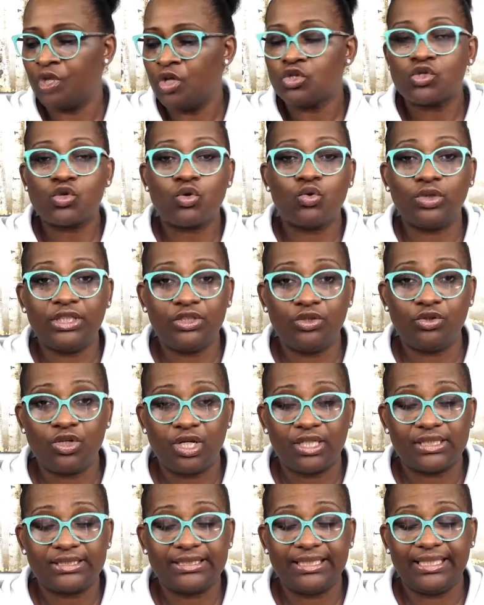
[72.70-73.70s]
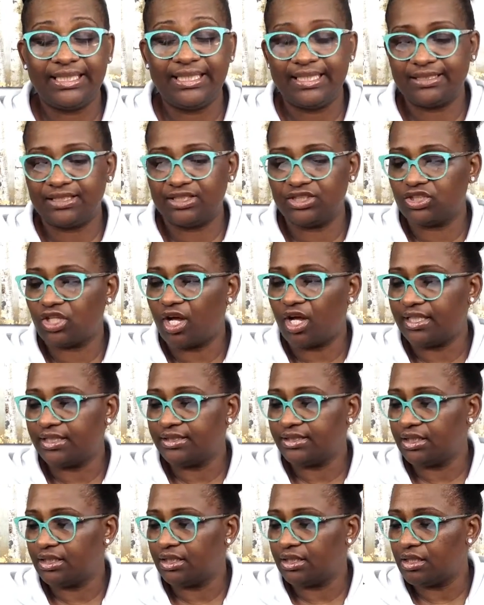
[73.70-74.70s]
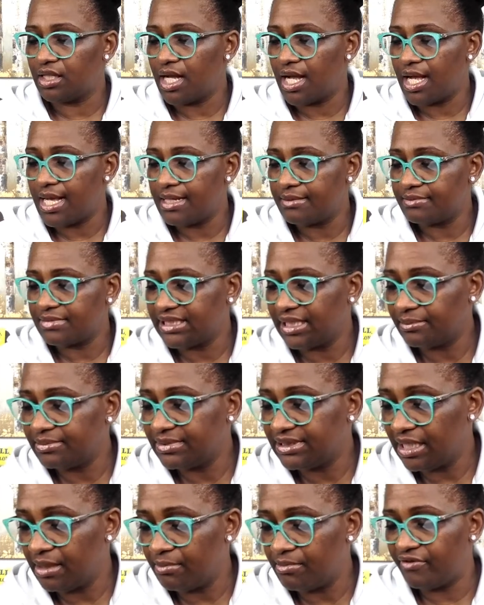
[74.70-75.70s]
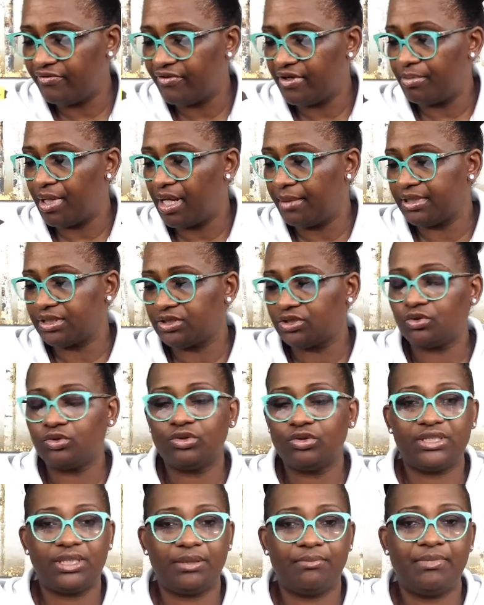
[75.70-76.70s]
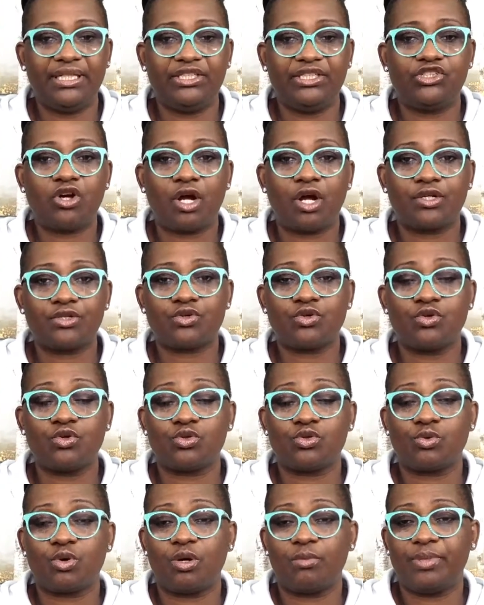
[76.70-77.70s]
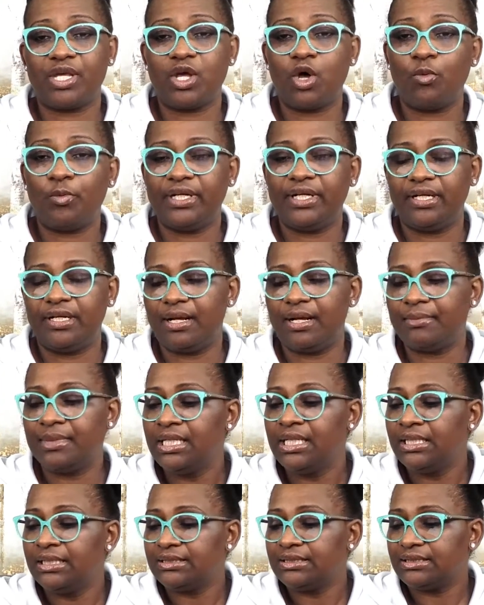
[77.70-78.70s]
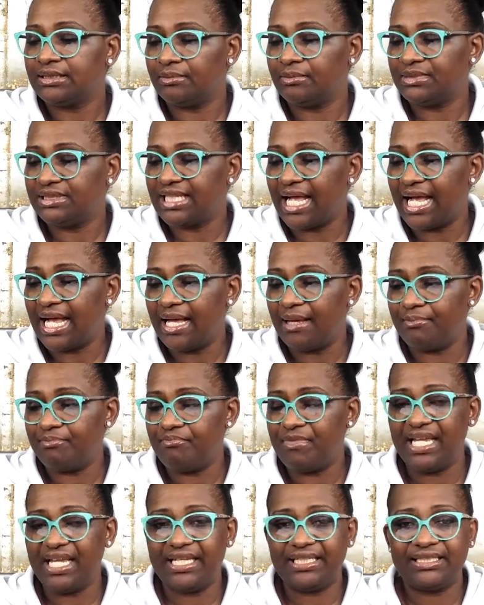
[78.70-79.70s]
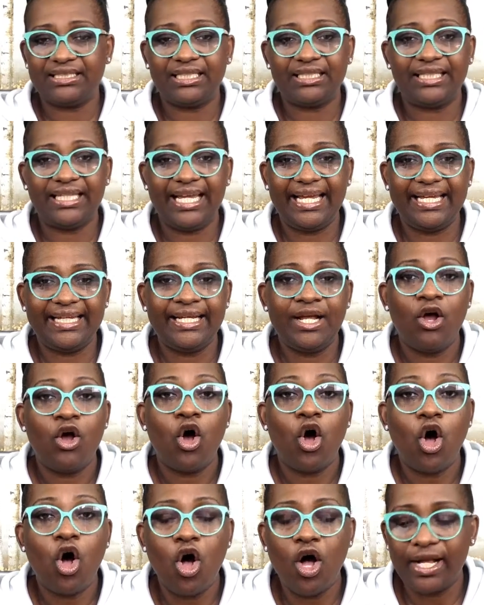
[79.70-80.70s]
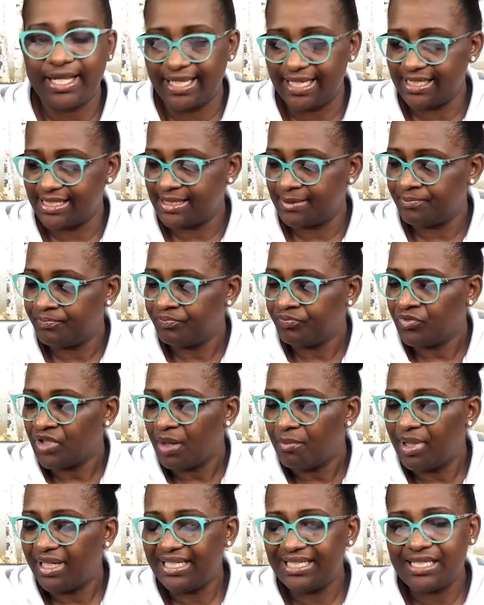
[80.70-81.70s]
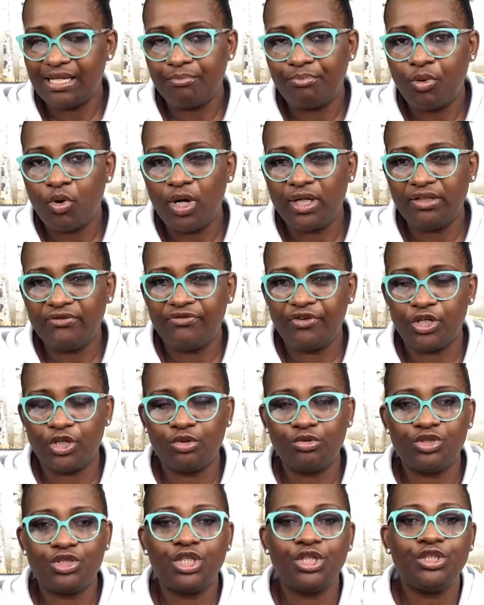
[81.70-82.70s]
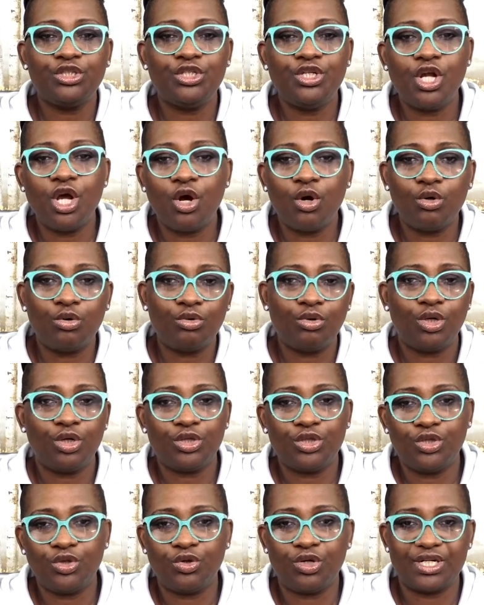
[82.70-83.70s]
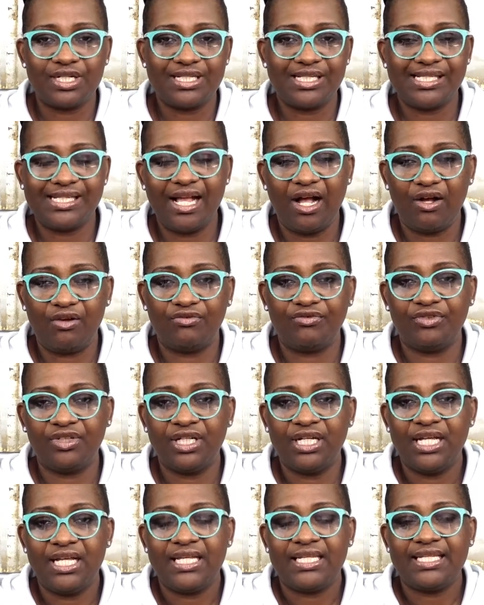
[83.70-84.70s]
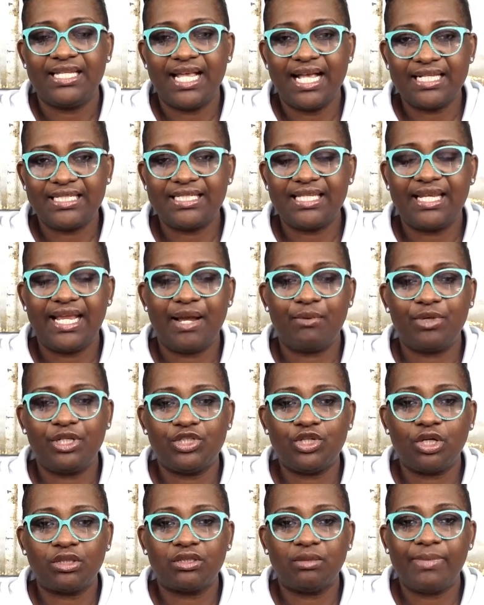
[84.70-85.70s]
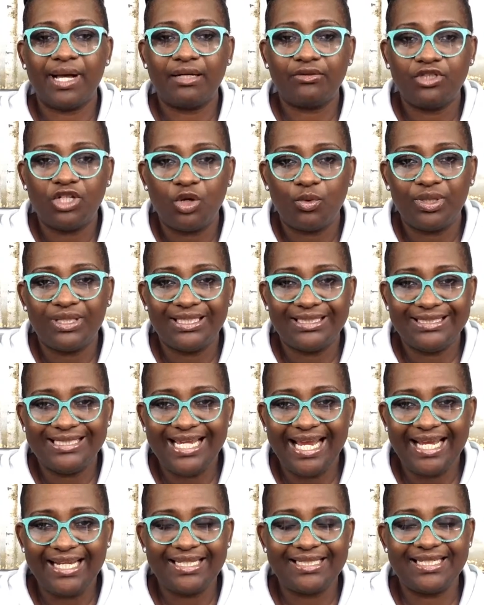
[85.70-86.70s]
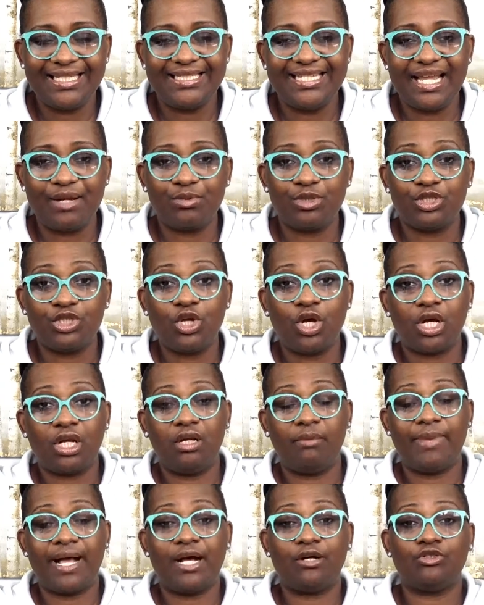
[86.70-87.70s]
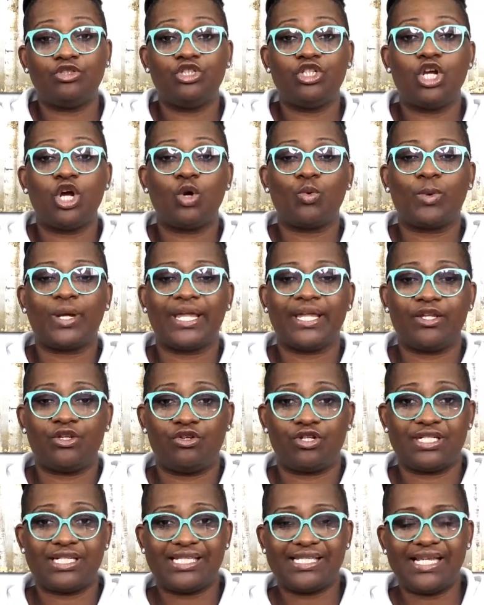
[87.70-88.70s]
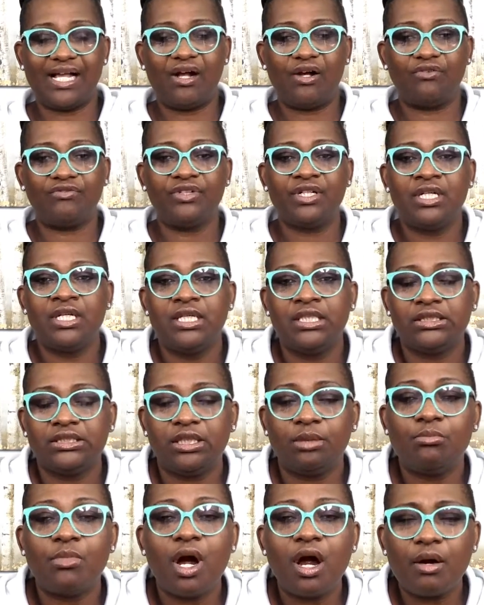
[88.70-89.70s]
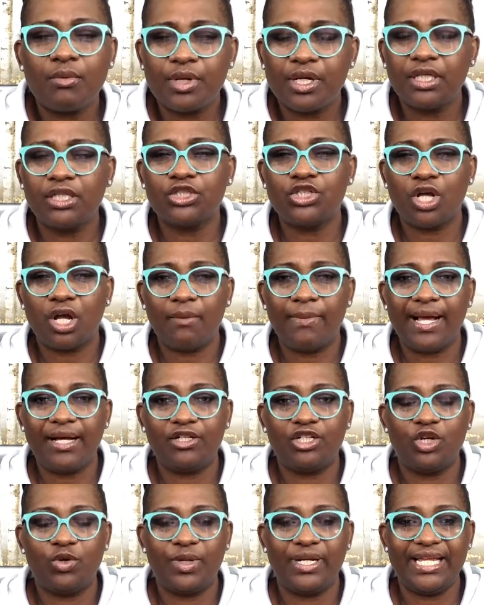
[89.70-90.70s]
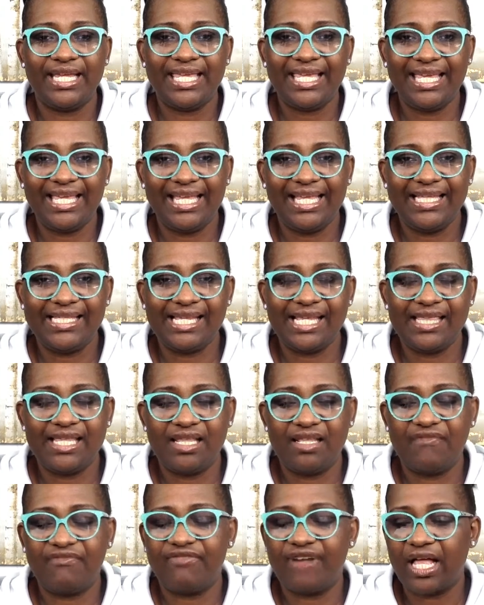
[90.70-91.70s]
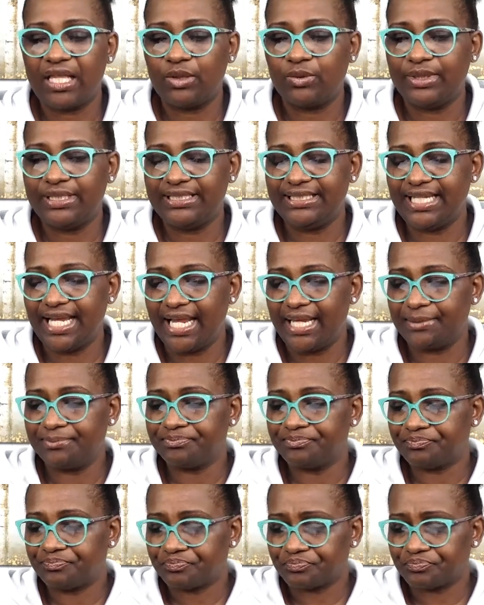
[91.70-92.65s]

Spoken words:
School in New York City doesn't start until September for public schools, and many charter schools will be opening up sometime mid to late August. But it's important for you to know yourself. Yesterday, we talked about knowing the data. Today, we're talking about knowing yourself. Tomorrow, we're going to talk about knowing the kids. And then the following day,